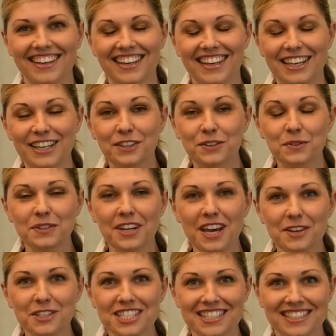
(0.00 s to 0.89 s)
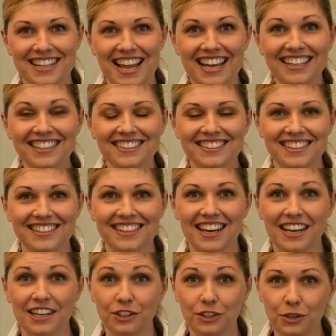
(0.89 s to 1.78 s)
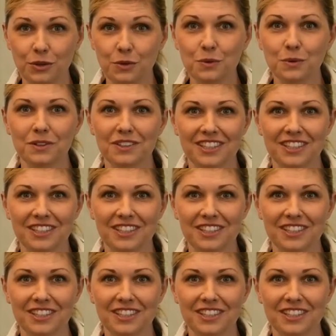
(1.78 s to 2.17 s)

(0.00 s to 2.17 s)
In 2019, a new